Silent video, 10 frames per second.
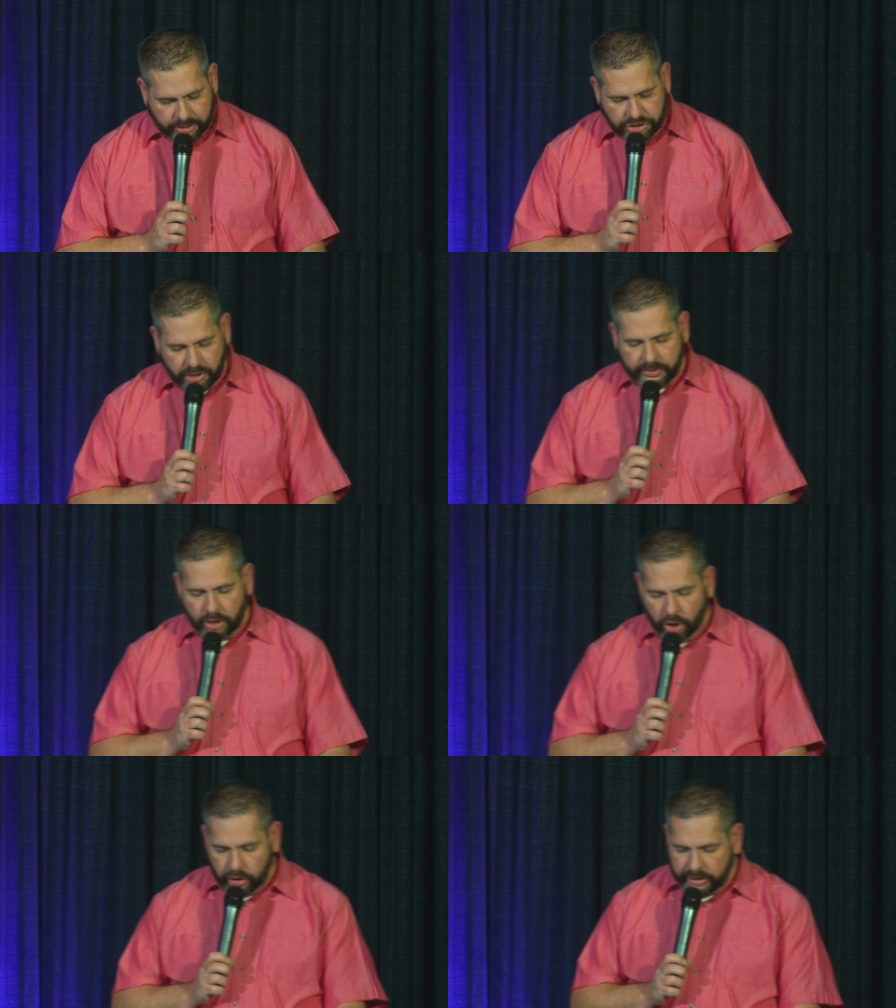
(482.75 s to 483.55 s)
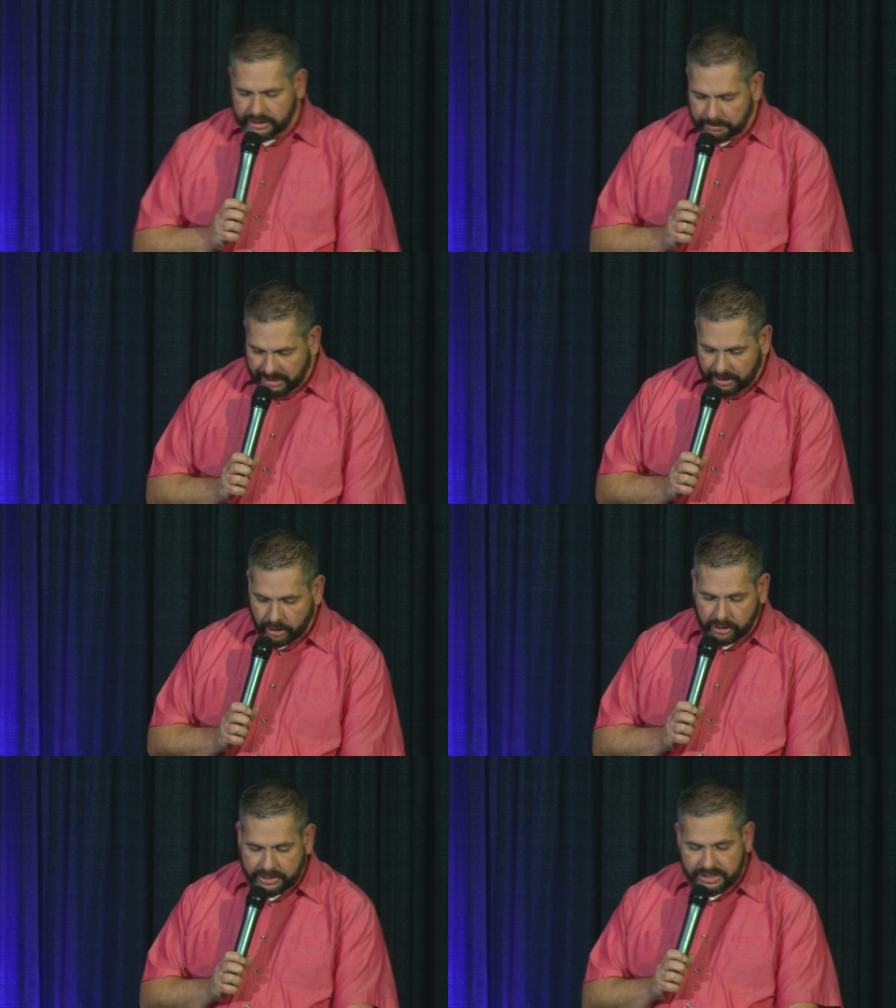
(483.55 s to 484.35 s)
The servant hurried to meet
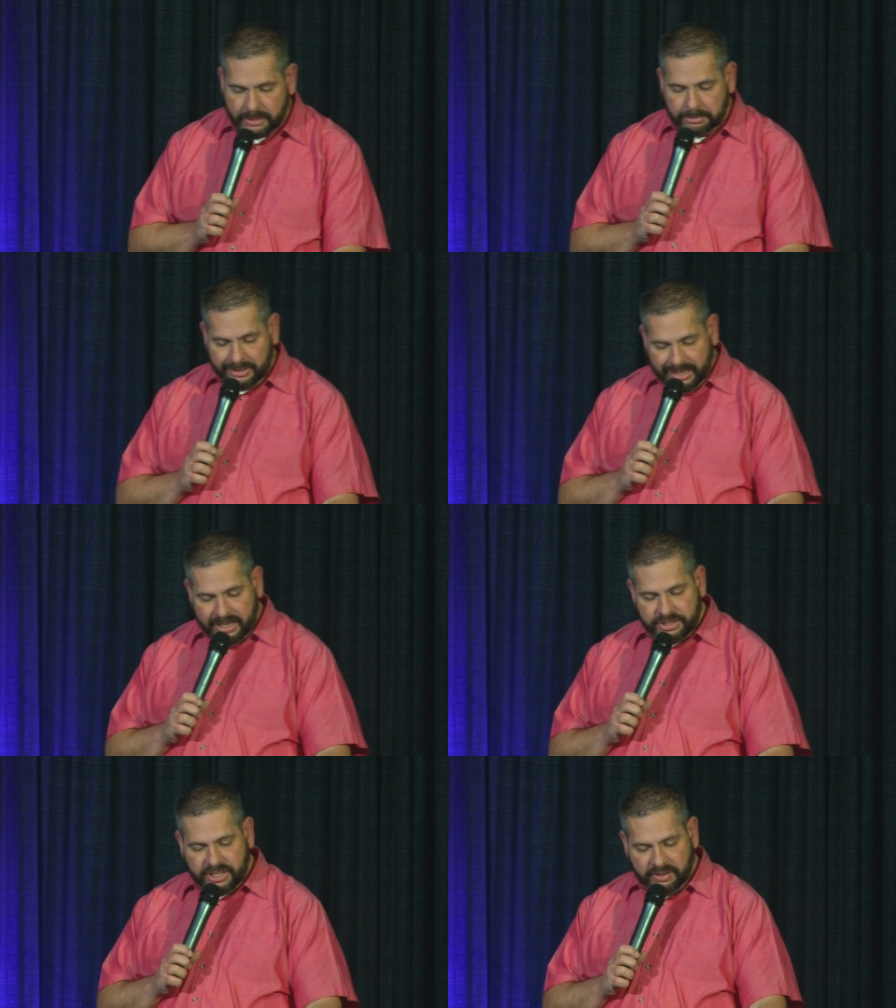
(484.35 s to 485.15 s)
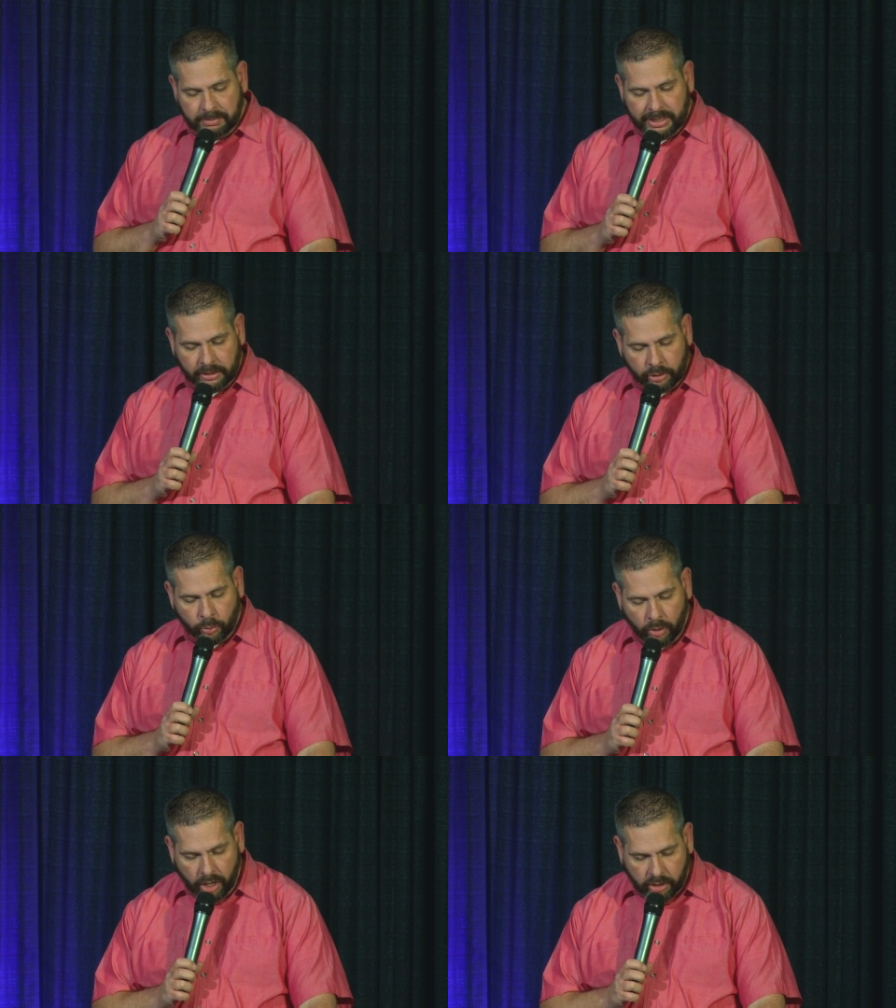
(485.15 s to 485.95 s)
her and said, Please give me a
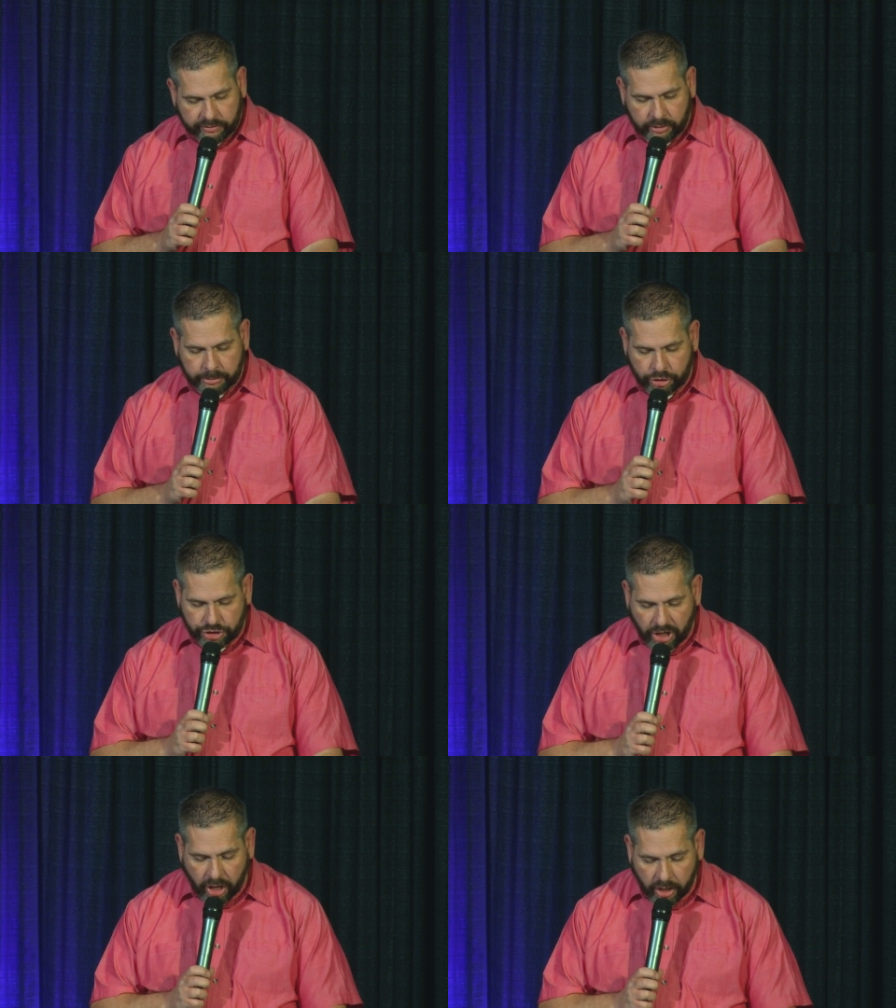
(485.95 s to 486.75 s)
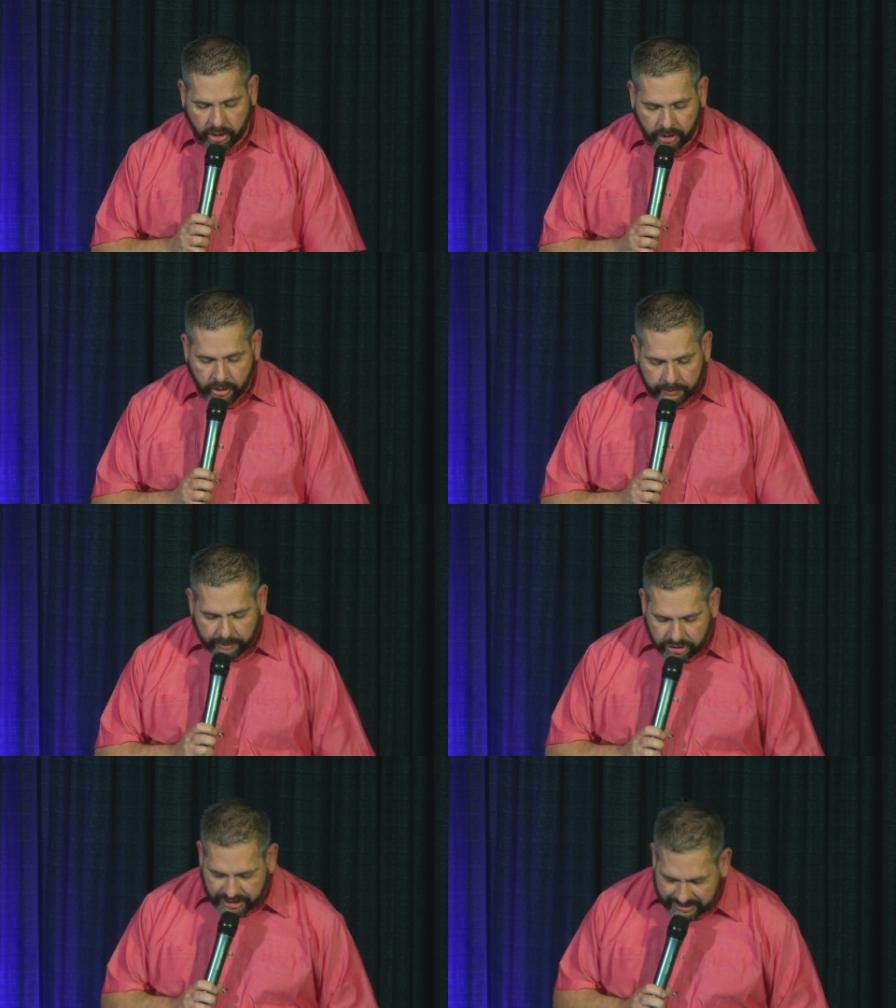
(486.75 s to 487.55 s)
little water from your jar.
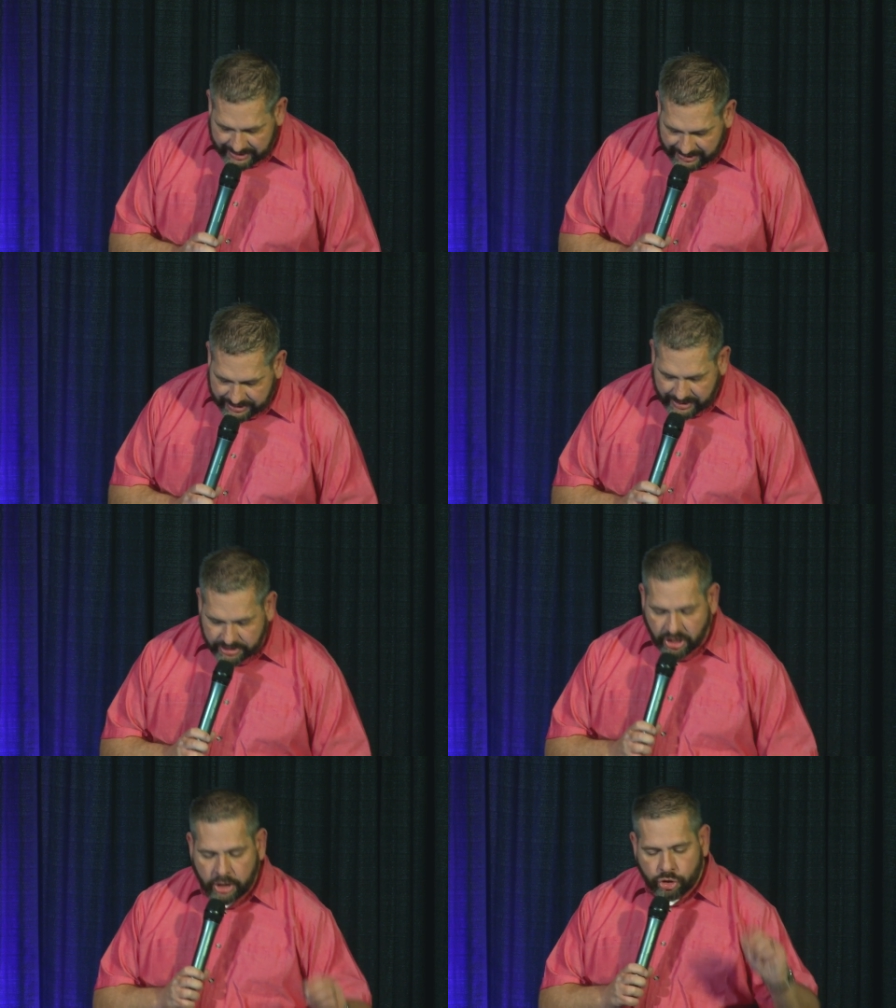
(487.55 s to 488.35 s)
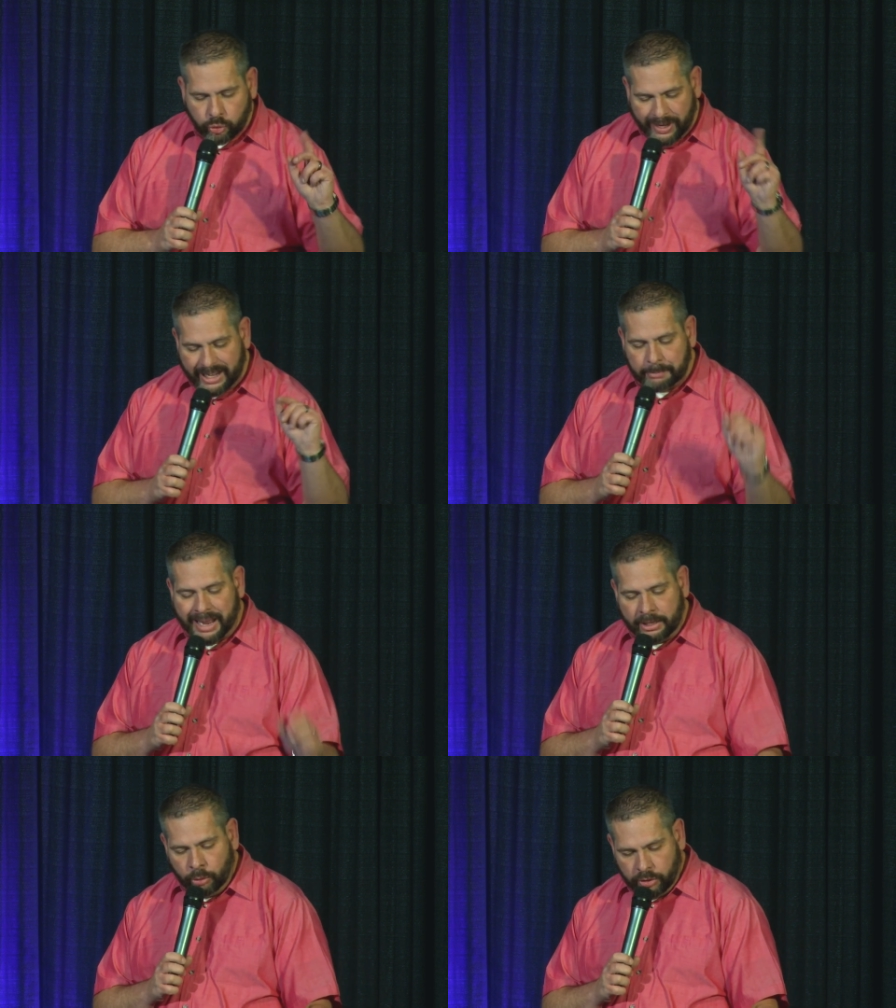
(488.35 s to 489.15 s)
Verse 18 says, Drink,
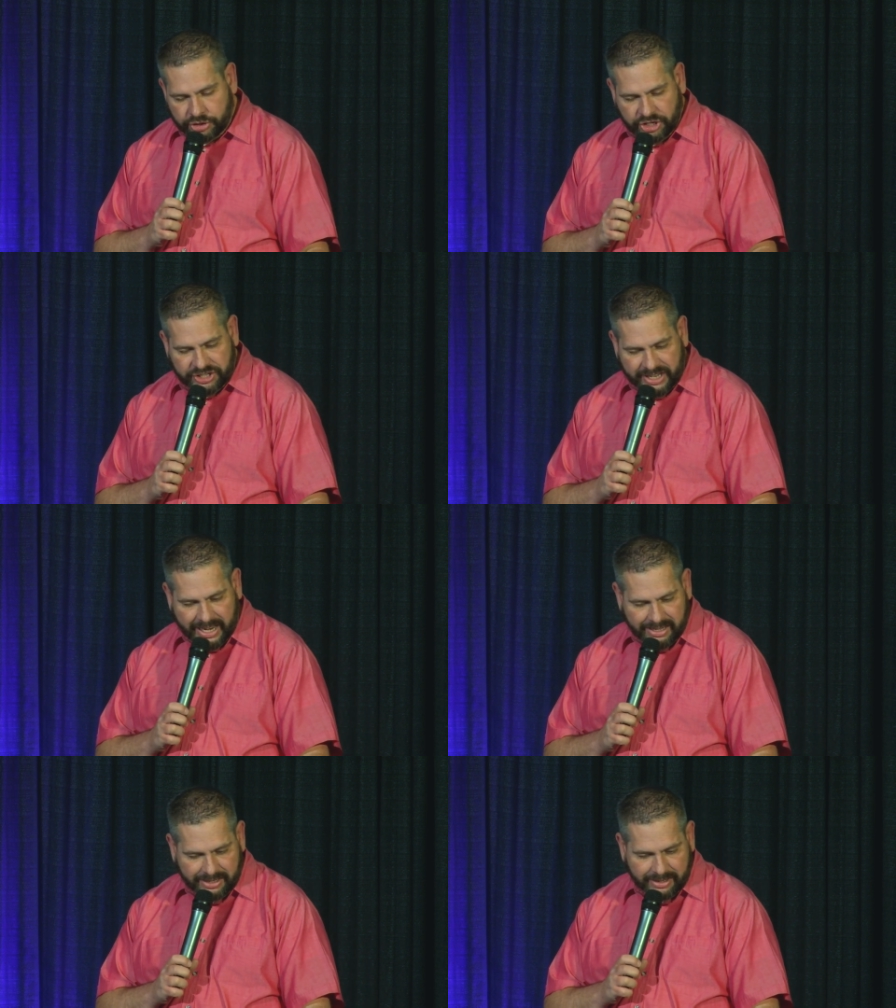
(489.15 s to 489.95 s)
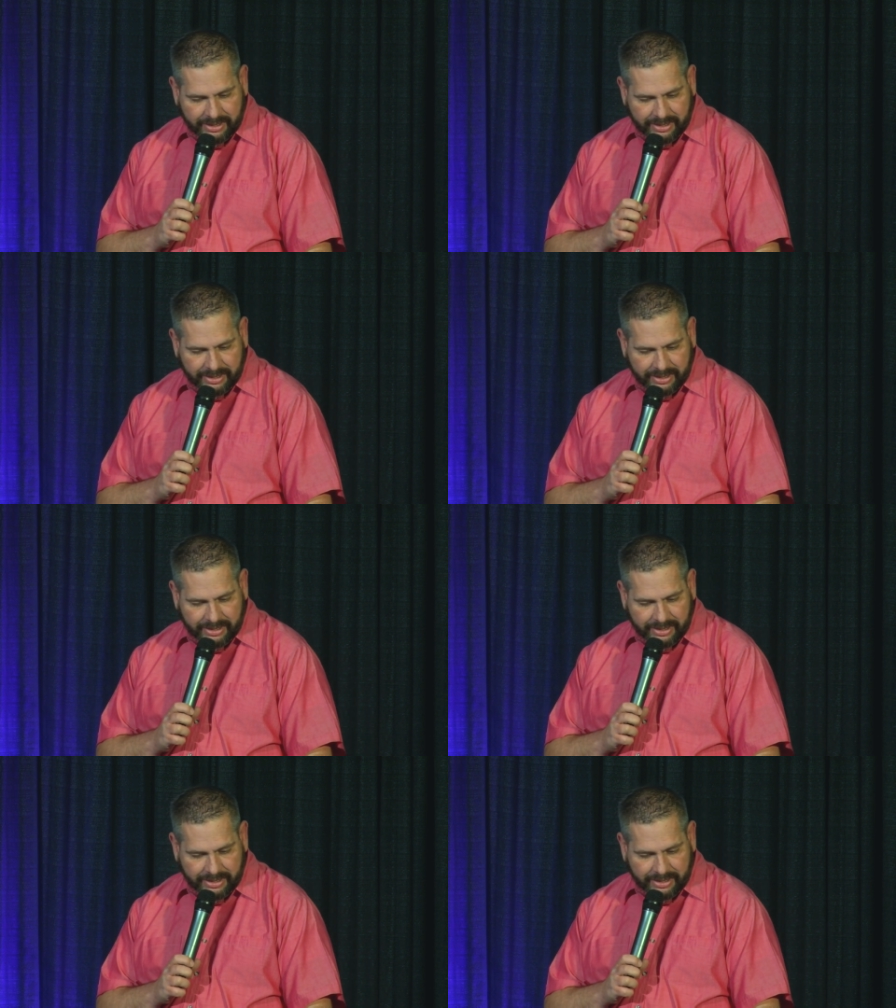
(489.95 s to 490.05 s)
my lord, she said,